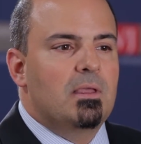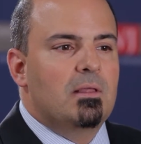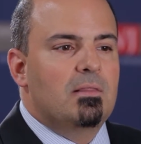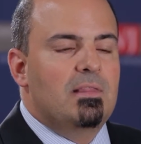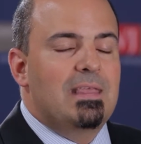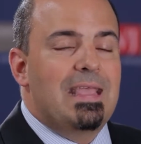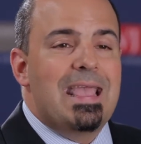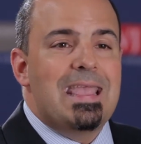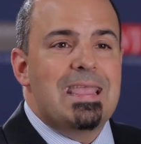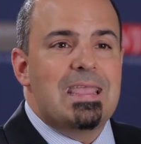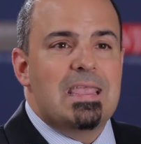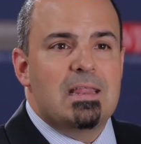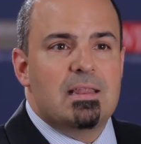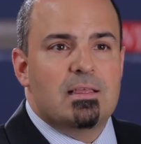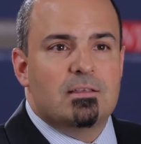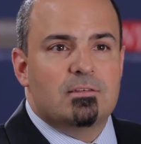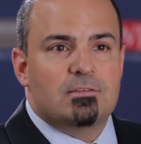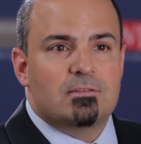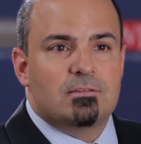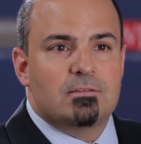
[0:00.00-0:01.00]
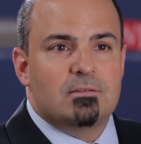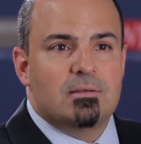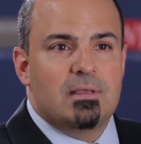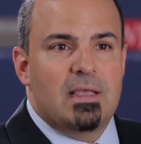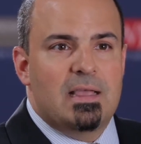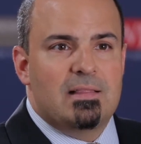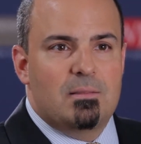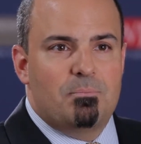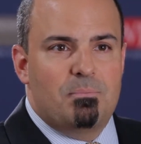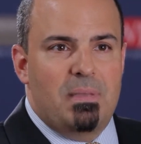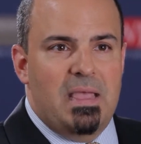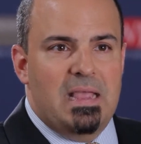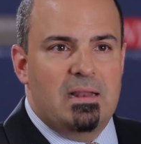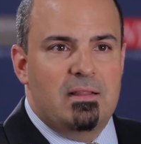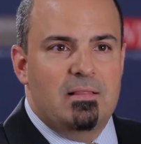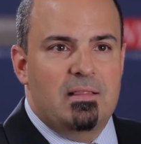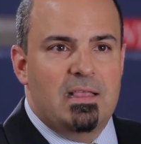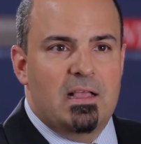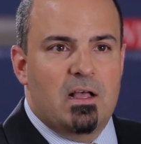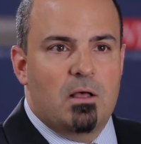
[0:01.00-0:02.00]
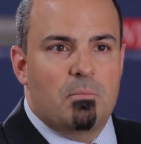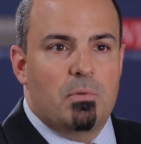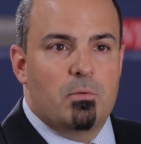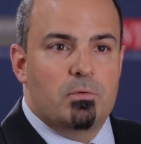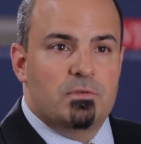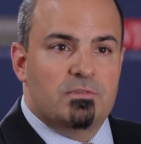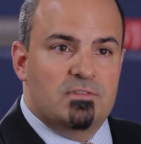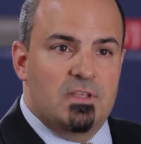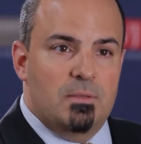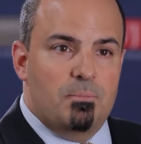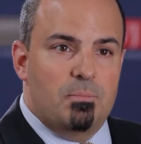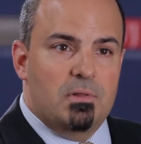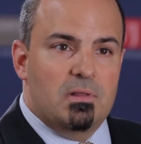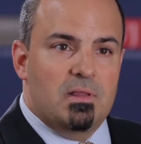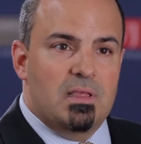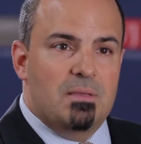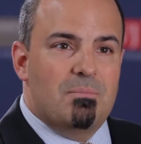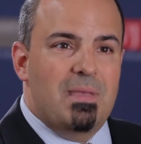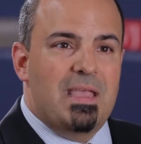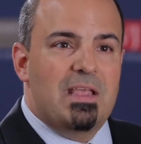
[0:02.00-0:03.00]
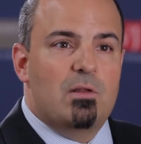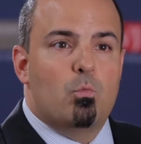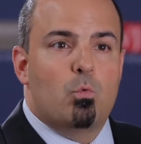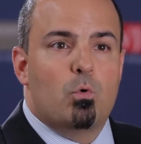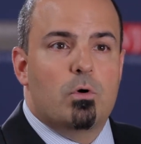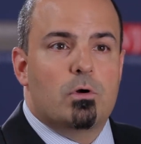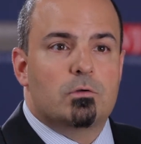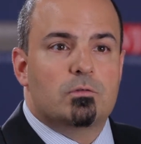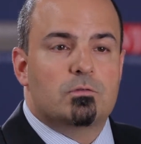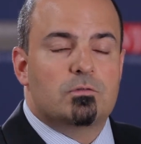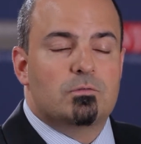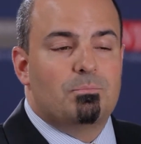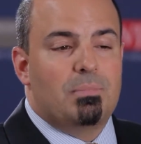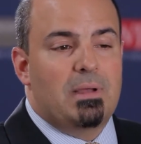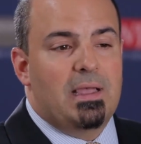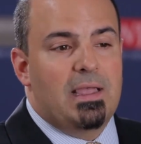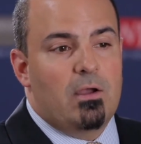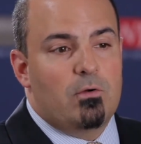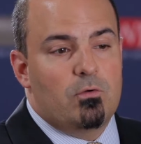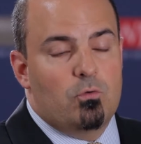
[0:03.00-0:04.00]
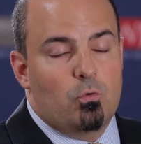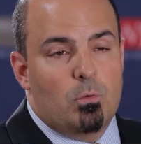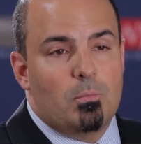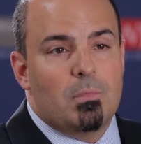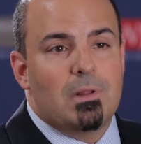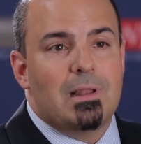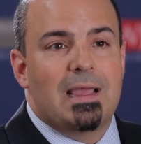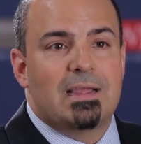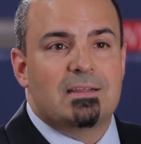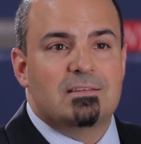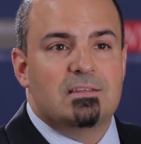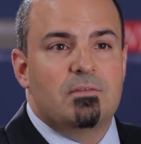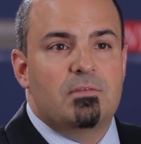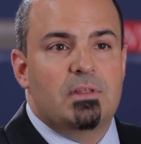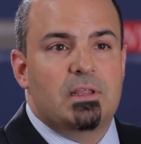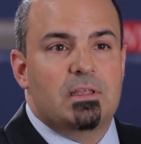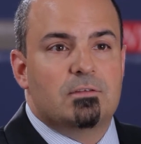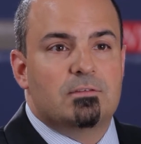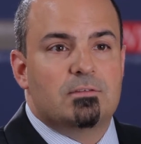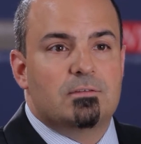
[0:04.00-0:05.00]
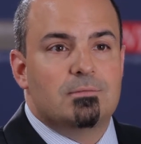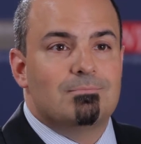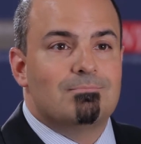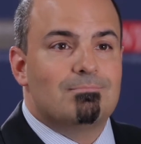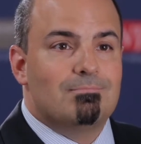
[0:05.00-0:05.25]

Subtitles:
The achiness and the pain in the elbow is typically made worse by our normal activities,